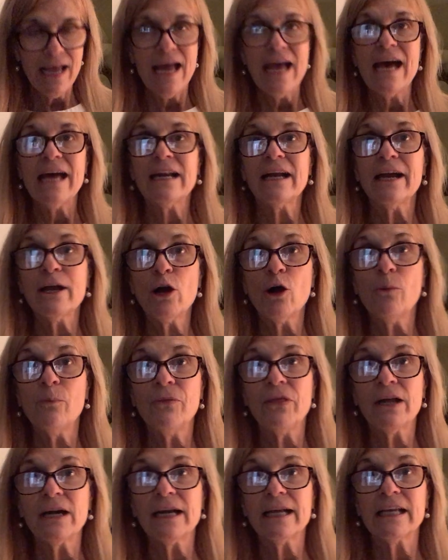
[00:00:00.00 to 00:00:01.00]
I hope
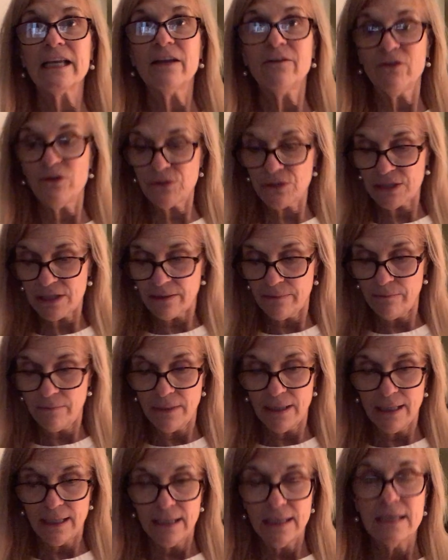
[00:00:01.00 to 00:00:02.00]
that I give you some
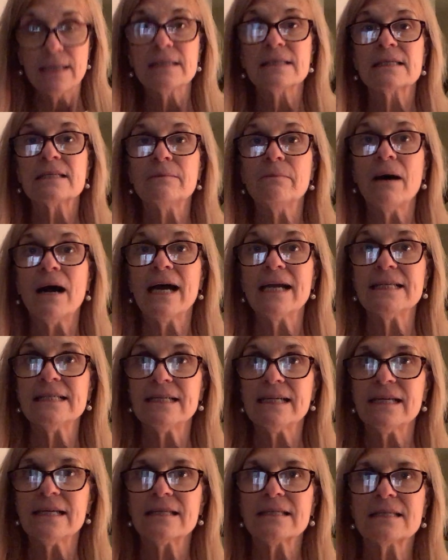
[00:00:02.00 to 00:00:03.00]

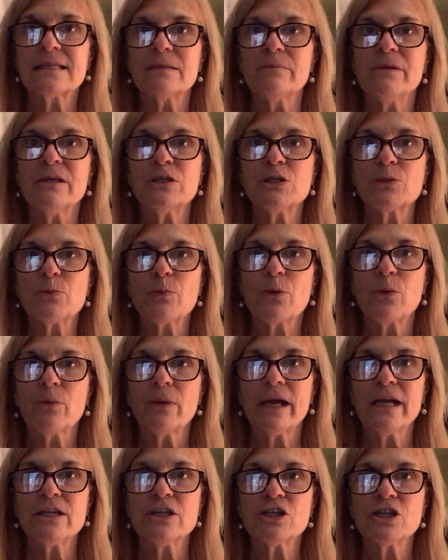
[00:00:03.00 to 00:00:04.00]
ideas, some
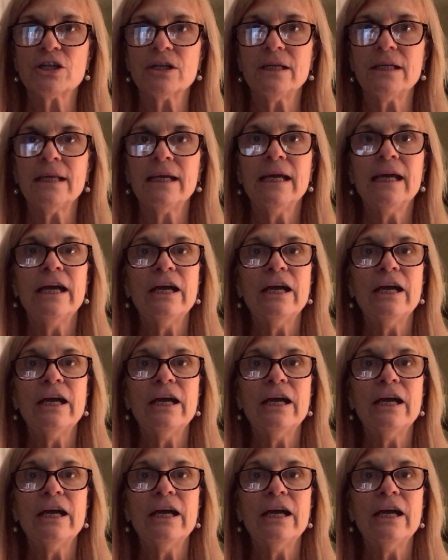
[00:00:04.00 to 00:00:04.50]
inspiration.